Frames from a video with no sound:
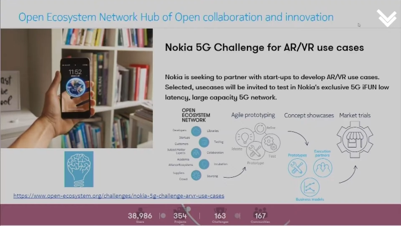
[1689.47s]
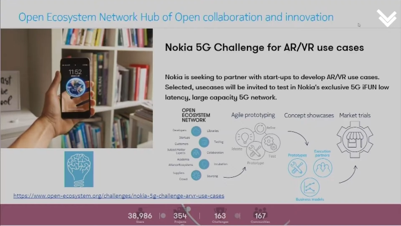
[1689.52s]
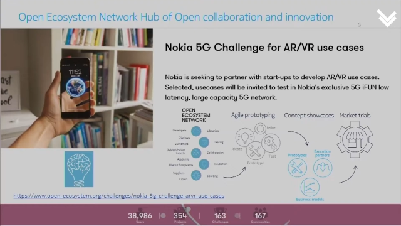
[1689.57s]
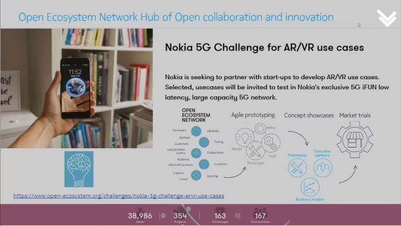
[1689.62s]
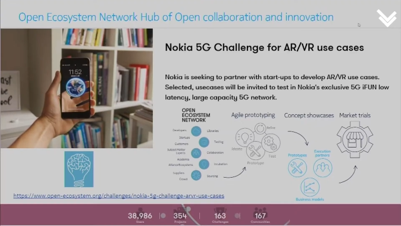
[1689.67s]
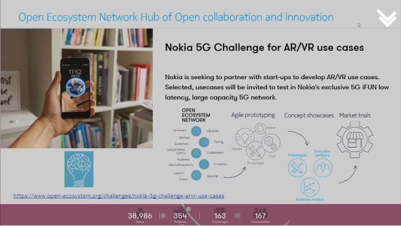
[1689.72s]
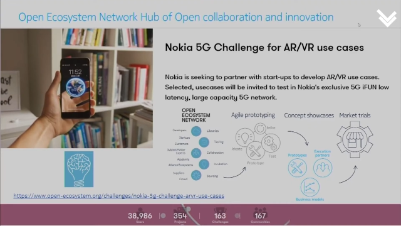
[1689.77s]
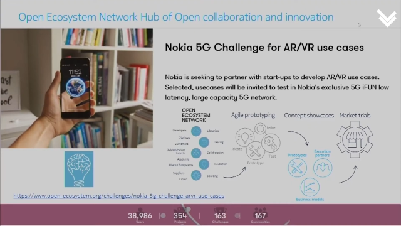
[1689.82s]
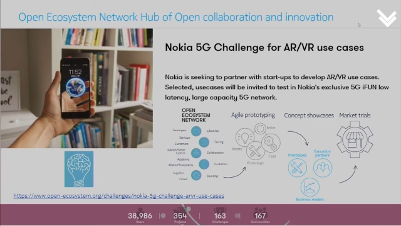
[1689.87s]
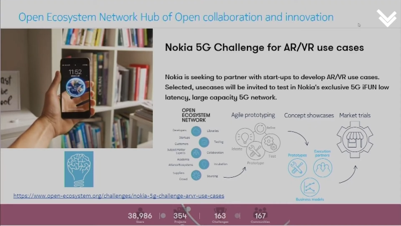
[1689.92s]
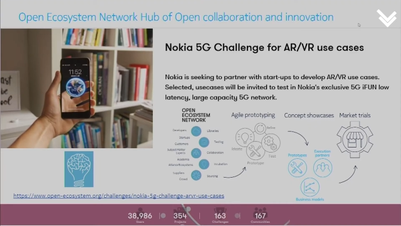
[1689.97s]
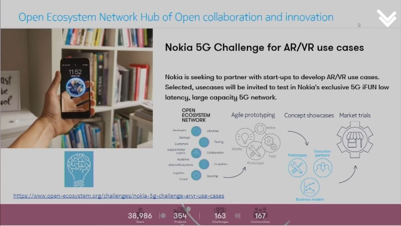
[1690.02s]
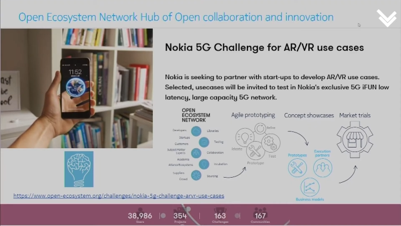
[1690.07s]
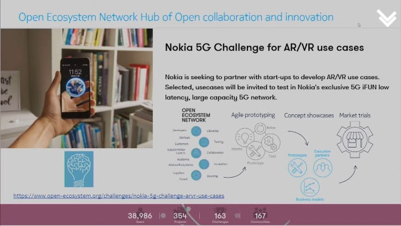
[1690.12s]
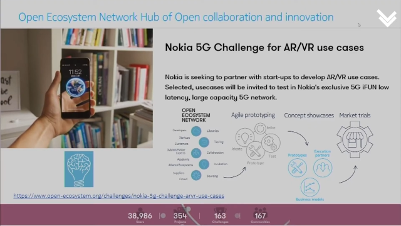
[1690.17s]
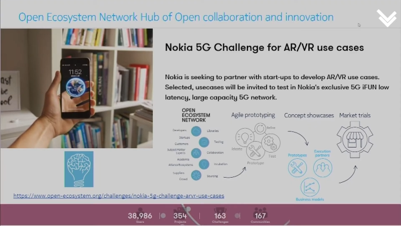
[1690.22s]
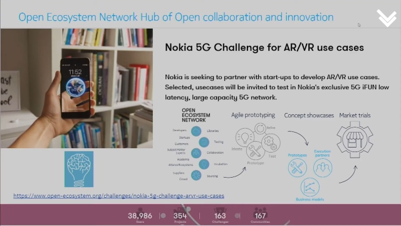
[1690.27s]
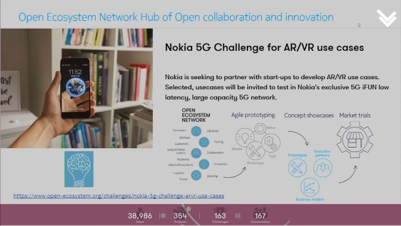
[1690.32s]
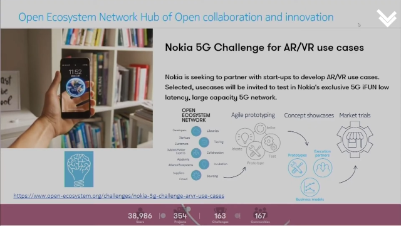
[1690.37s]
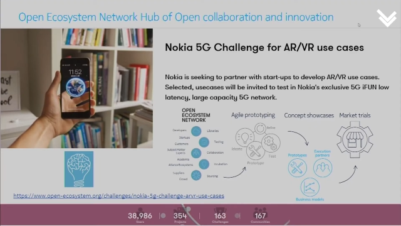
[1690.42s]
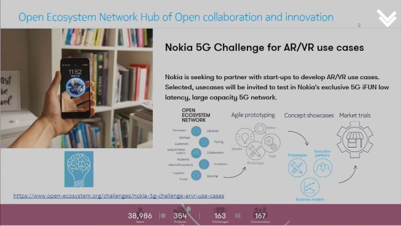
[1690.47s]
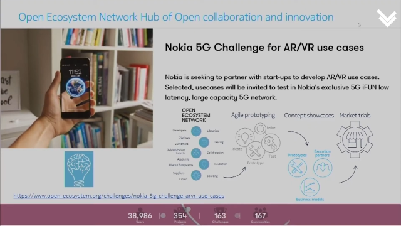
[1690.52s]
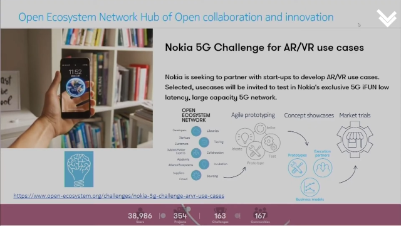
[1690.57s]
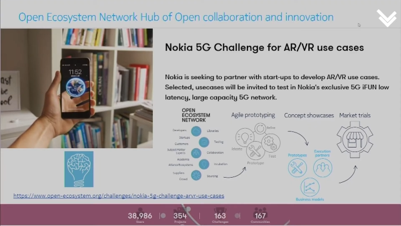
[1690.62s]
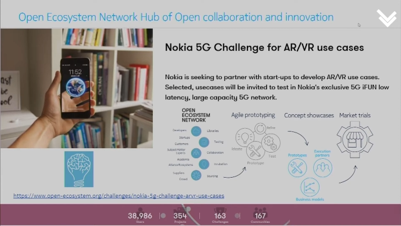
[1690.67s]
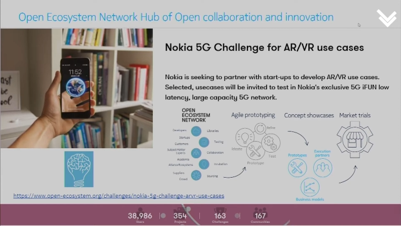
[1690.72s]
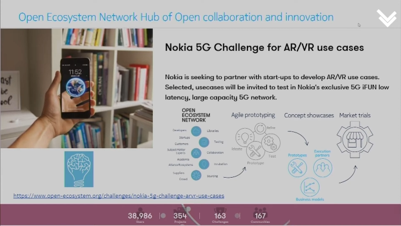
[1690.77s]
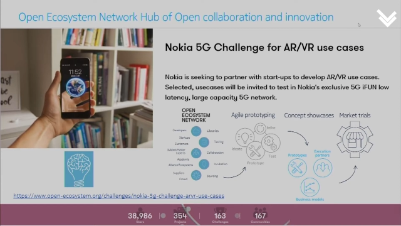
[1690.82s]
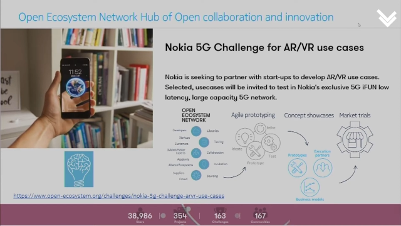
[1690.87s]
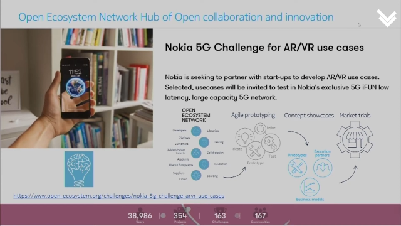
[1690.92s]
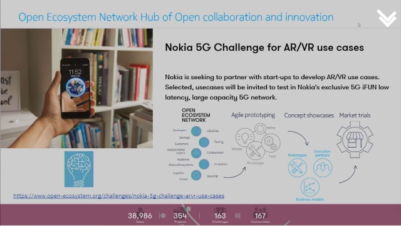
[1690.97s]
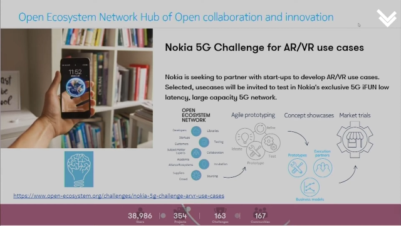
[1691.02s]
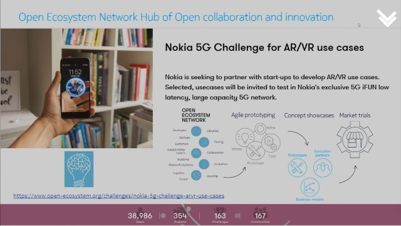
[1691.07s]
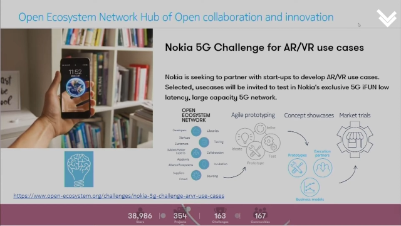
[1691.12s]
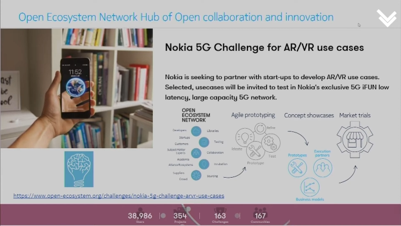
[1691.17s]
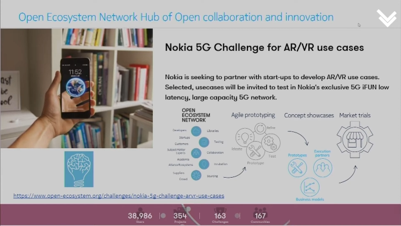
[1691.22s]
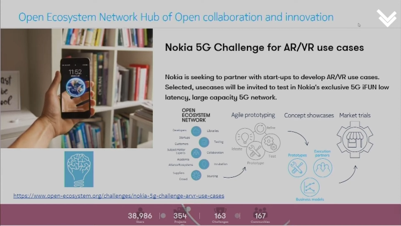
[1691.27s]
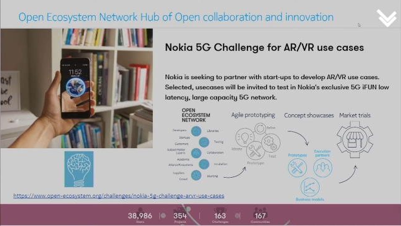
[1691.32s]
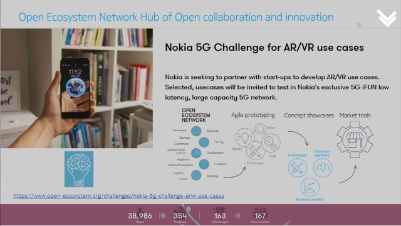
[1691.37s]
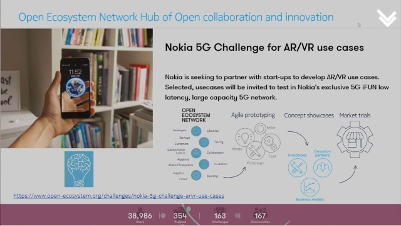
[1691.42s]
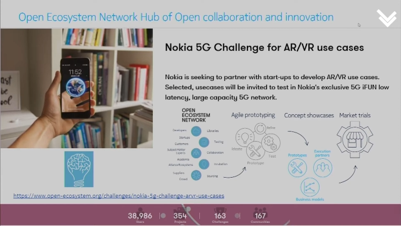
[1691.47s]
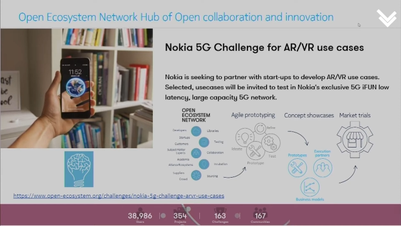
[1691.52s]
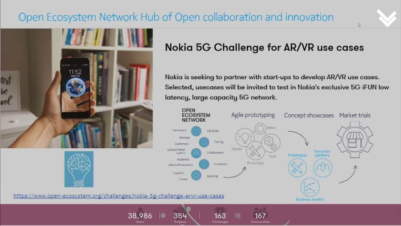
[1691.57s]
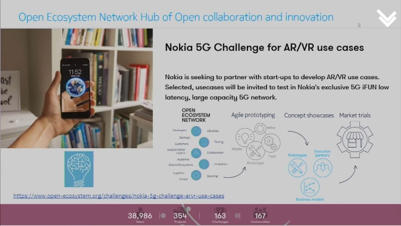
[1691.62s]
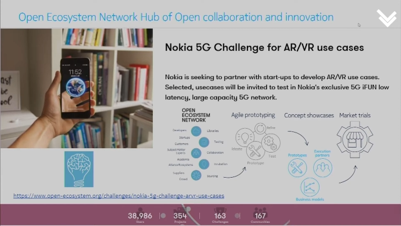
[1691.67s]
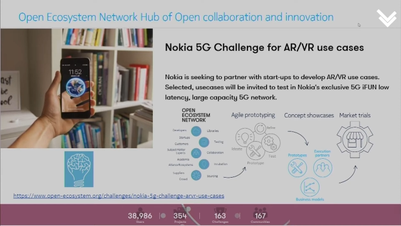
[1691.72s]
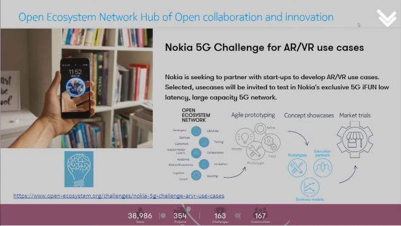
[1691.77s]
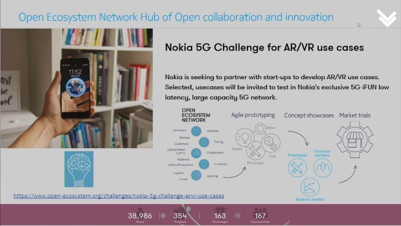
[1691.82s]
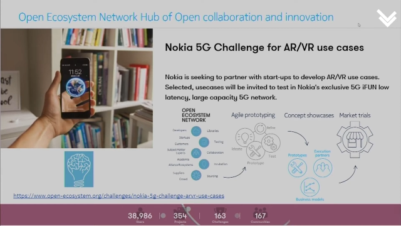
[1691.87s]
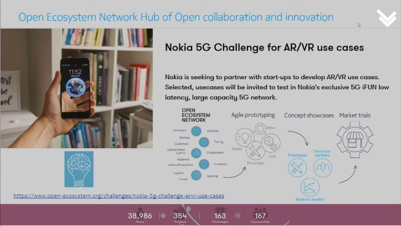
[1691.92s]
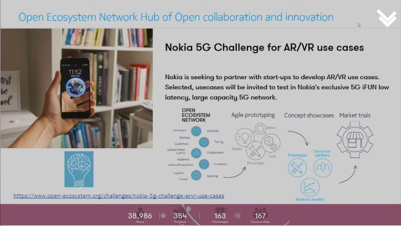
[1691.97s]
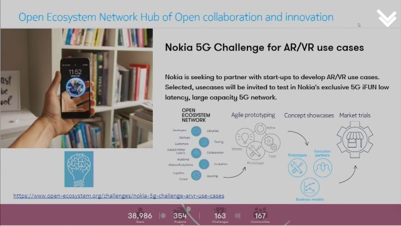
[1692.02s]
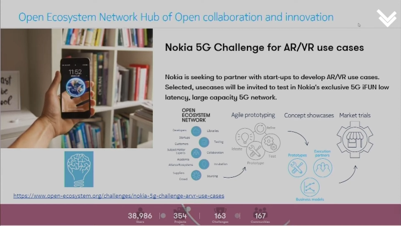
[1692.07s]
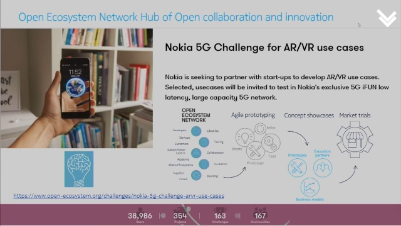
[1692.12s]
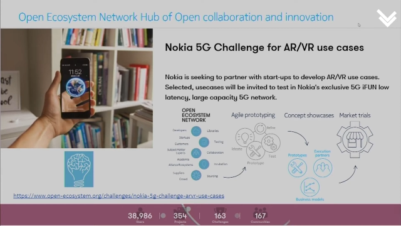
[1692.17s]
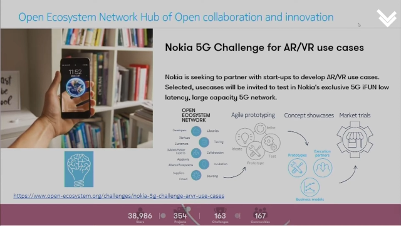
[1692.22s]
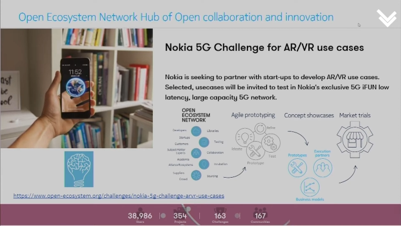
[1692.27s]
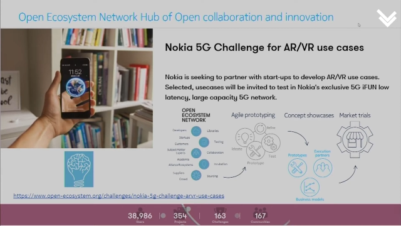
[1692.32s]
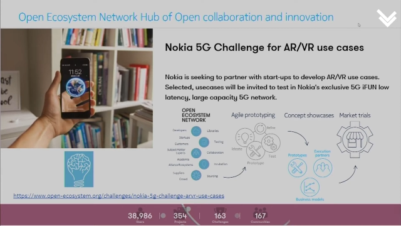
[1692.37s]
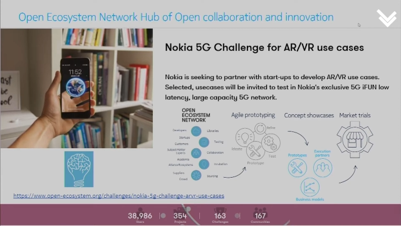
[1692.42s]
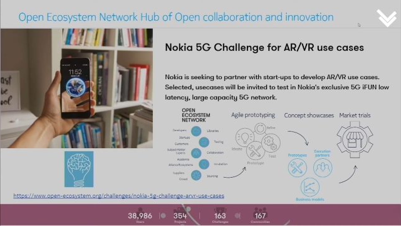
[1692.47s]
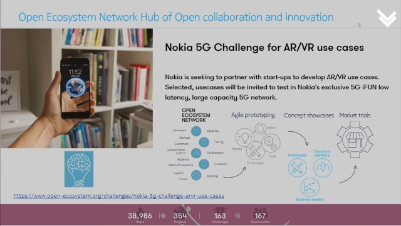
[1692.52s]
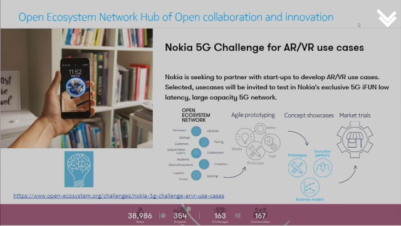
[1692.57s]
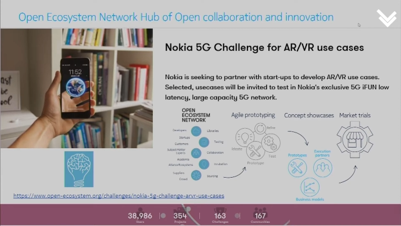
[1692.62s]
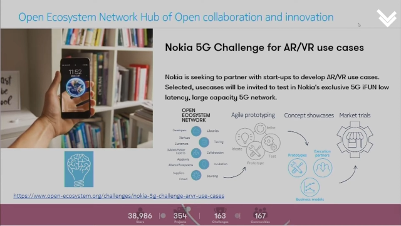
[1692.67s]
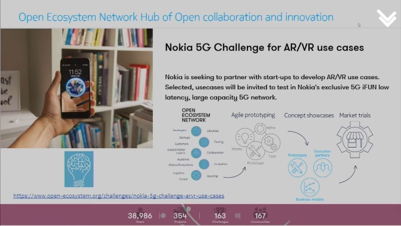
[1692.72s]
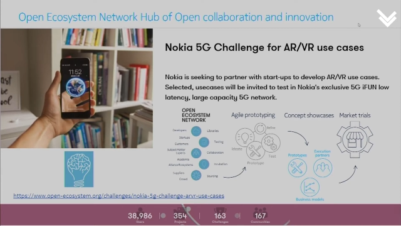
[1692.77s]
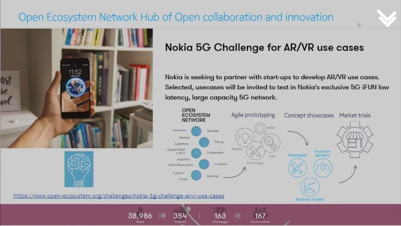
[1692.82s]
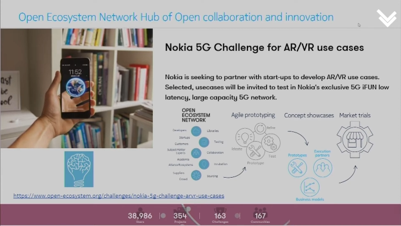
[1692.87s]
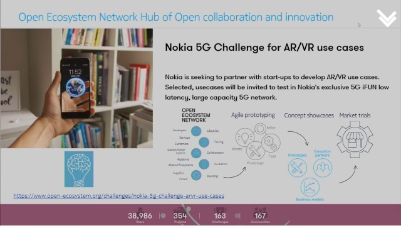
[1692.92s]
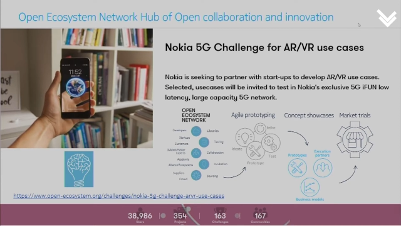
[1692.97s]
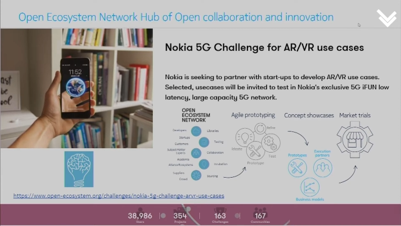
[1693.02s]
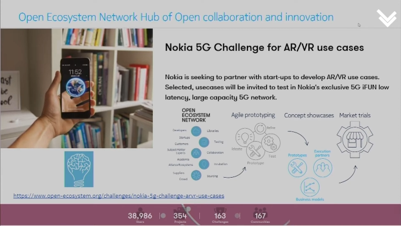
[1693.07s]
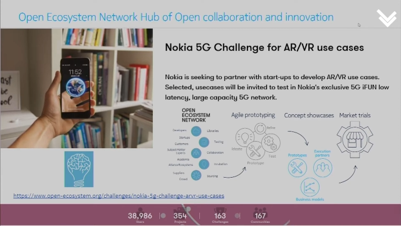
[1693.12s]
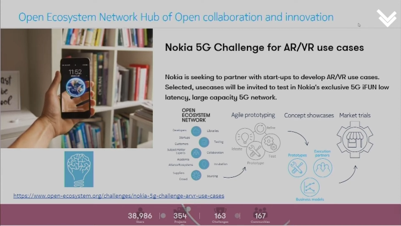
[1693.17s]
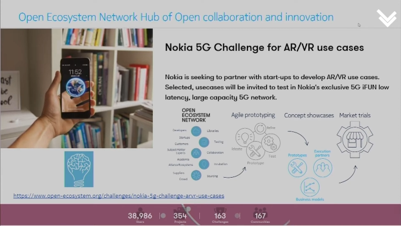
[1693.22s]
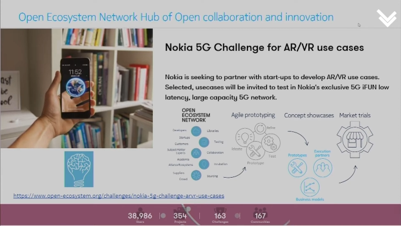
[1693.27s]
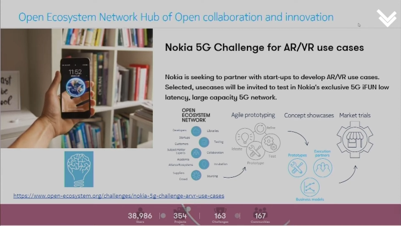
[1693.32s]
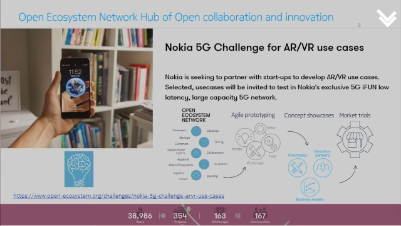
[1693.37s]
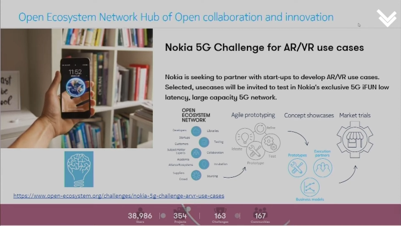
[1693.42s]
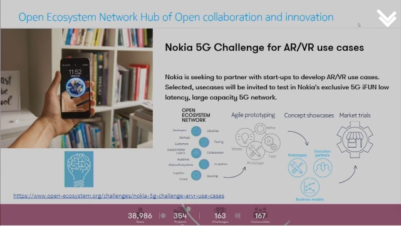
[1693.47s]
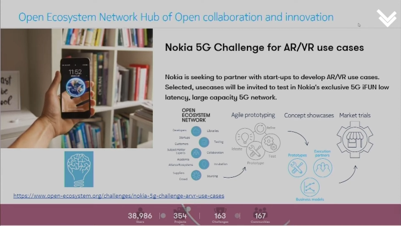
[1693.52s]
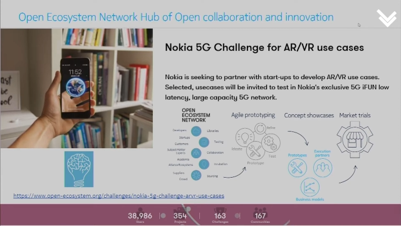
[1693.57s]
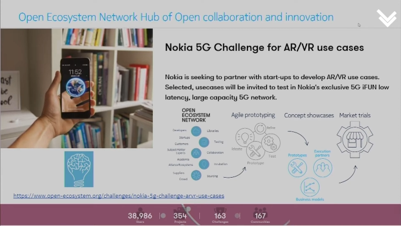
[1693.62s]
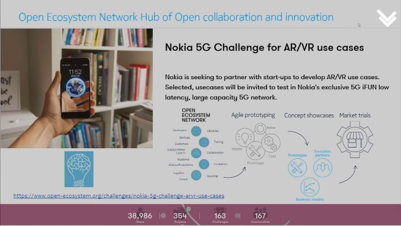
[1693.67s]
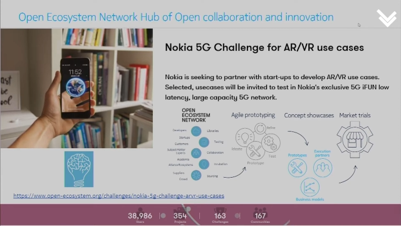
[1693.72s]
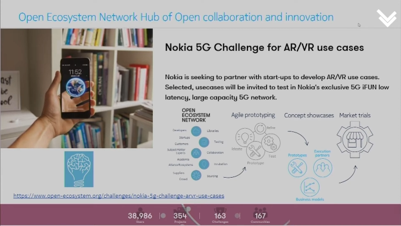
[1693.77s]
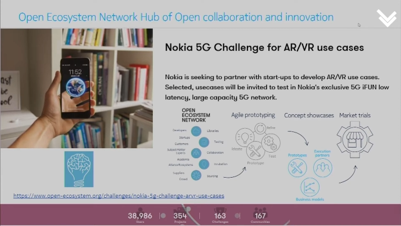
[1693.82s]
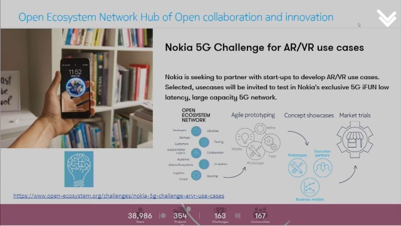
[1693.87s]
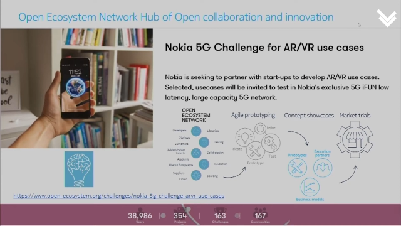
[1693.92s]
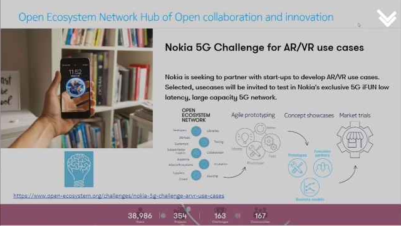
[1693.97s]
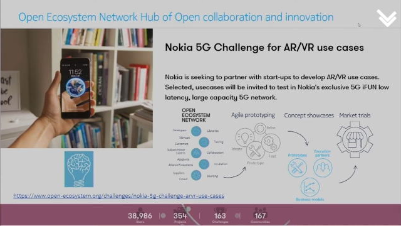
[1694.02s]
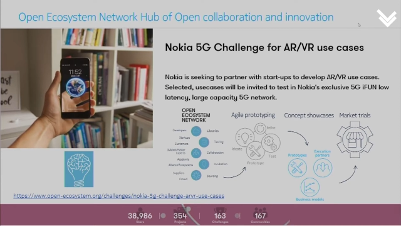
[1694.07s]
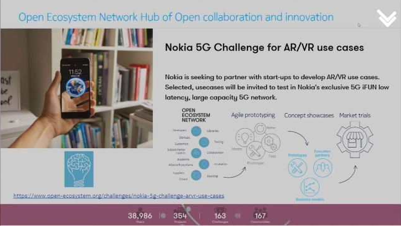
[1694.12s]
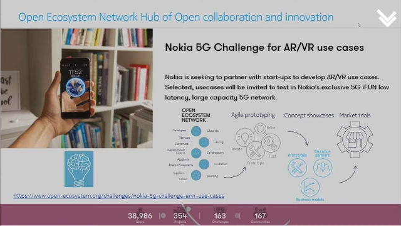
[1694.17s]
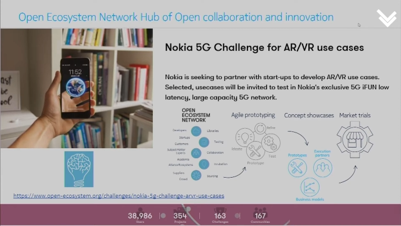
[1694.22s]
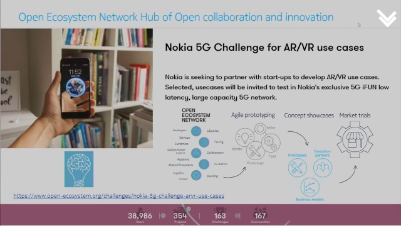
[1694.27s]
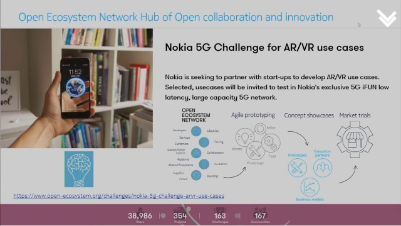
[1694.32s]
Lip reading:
Nobody's mouth can be seen.